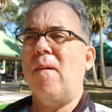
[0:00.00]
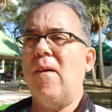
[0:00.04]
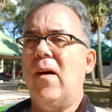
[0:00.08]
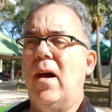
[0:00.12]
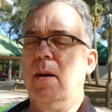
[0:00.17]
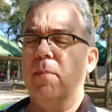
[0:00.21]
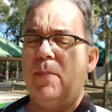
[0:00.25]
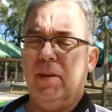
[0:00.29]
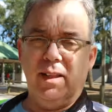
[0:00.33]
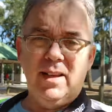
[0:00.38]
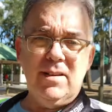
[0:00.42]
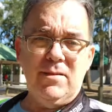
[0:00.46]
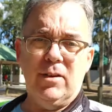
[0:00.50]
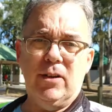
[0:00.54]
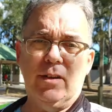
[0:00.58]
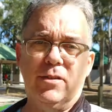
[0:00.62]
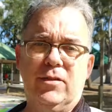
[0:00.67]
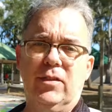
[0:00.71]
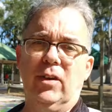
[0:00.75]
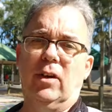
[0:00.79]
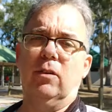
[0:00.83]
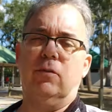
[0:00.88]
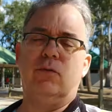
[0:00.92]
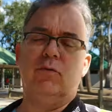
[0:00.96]
I believe you can
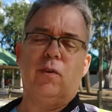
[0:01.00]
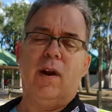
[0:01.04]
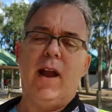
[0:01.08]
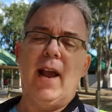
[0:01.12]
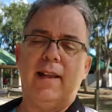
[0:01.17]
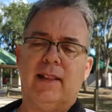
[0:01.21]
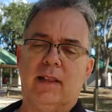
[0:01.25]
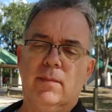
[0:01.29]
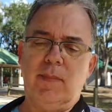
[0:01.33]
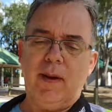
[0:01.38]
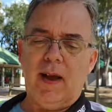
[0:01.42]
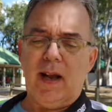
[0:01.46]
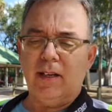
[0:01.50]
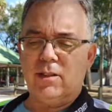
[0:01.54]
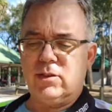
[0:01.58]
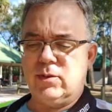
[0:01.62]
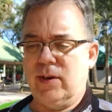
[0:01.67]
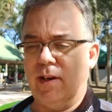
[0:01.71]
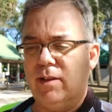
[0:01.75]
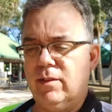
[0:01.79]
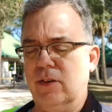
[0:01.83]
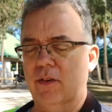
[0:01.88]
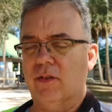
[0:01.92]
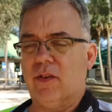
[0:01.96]
still drag the box
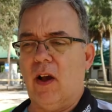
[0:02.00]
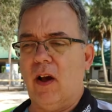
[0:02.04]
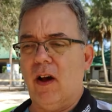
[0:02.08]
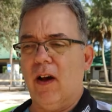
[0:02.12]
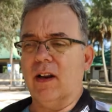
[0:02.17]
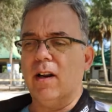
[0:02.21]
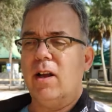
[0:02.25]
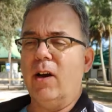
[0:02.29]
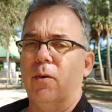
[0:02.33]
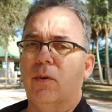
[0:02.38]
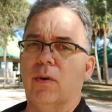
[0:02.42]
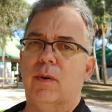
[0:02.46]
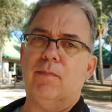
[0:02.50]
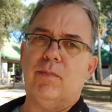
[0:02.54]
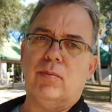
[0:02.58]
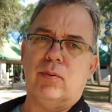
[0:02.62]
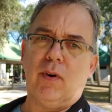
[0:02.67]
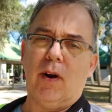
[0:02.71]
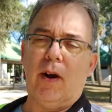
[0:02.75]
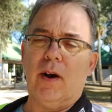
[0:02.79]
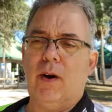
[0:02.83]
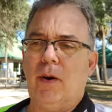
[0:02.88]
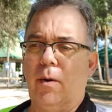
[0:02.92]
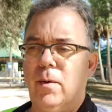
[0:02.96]
around. There's auto and
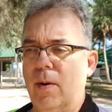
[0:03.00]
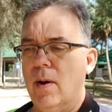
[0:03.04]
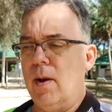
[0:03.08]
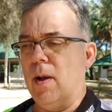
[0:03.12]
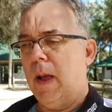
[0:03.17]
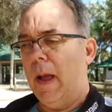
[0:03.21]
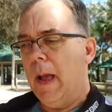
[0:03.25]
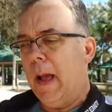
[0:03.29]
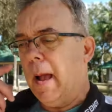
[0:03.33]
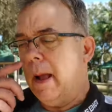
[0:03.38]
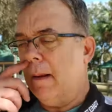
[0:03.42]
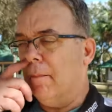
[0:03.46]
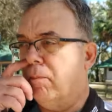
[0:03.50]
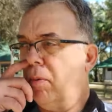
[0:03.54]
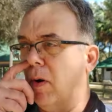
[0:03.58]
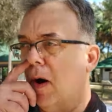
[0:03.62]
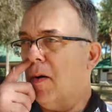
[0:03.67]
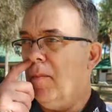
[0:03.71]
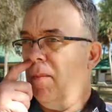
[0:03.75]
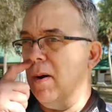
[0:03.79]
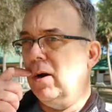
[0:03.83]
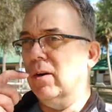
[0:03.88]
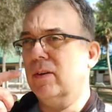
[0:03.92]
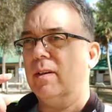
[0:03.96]
pro, and pro
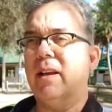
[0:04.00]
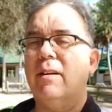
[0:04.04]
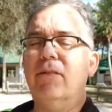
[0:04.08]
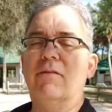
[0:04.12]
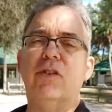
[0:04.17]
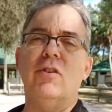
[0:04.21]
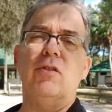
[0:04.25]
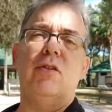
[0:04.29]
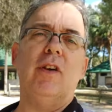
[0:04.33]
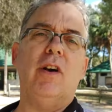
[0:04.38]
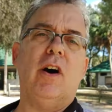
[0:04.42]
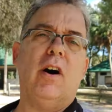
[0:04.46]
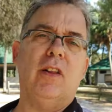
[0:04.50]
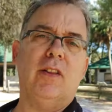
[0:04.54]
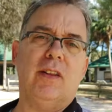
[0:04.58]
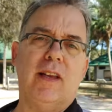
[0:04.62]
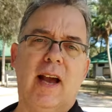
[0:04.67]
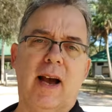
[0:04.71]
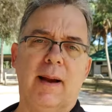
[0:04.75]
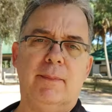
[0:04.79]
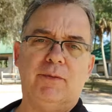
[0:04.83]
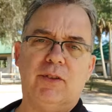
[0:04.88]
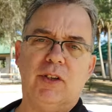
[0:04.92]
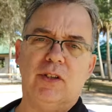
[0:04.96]
mode gives you the, all the
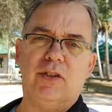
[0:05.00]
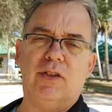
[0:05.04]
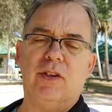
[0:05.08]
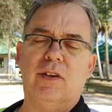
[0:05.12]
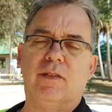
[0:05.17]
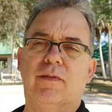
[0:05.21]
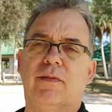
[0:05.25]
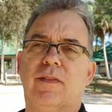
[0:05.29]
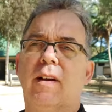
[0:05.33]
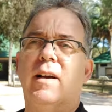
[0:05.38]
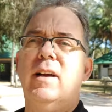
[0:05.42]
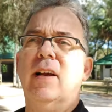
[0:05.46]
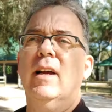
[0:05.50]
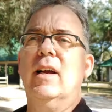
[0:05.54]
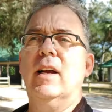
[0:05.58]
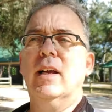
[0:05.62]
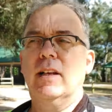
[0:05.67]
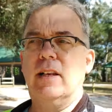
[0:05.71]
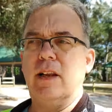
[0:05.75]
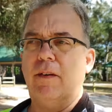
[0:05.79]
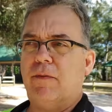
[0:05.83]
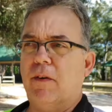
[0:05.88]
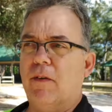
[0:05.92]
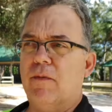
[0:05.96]
options of
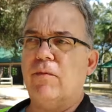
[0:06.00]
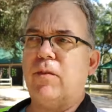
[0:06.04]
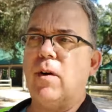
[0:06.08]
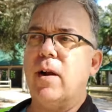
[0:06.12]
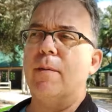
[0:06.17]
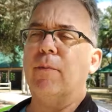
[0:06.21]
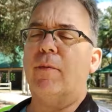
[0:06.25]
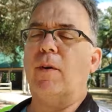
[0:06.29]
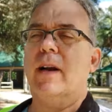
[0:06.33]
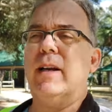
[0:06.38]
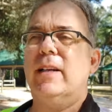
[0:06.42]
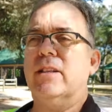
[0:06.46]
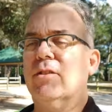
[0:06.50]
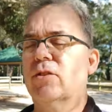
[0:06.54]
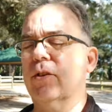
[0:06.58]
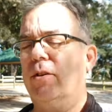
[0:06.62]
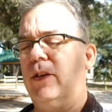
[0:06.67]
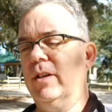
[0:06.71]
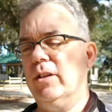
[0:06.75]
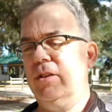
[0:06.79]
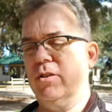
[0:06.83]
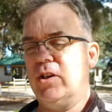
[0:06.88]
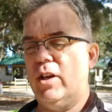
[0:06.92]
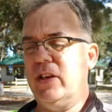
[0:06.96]
different frame rates, so
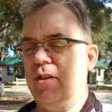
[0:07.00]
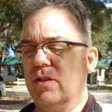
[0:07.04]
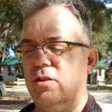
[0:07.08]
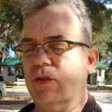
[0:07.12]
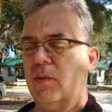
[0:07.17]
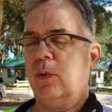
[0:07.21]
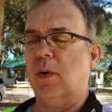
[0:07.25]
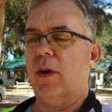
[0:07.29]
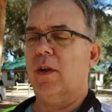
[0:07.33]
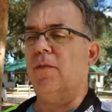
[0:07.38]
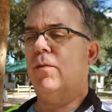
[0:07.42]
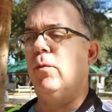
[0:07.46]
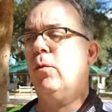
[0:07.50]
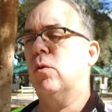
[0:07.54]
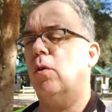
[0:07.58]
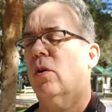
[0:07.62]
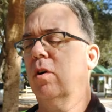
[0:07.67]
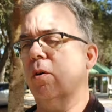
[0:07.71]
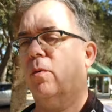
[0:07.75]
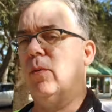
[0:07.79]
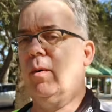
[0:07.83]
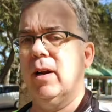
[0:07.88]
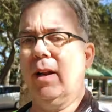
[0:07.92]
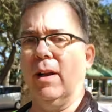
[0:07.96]
you can change to 24
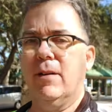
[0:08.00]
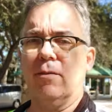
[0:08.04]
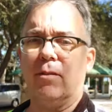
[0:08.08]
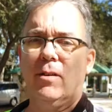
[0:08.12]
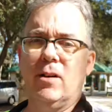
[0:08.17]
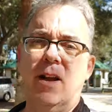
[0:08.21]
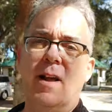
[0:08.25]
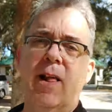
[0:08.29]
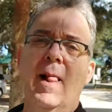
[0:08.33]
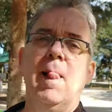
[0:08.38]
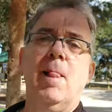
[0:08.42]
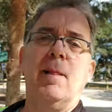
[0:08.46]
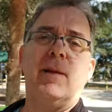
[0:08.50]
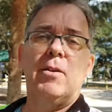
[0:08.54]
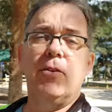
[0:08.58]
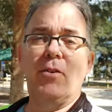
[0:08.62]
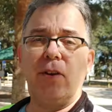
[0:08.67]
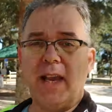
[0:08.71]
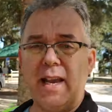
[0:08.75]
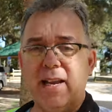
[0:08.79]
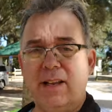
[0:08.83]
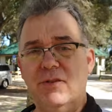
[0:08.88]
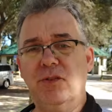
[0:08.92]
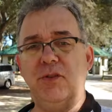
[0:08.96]
or whatever. You
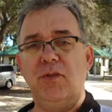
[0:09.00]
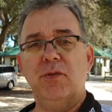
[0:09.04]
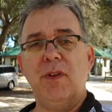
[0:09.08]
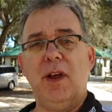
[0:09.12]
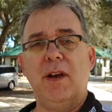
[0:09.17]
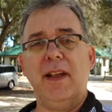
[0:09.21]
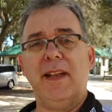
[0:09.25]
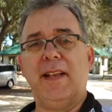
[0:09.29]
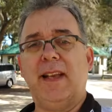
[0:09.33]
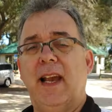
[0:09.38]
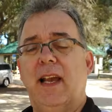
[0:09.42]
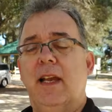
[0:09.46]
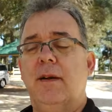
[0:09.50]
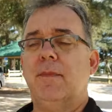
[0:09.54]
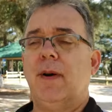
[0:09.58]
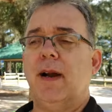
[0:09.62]
can't shoot 8K.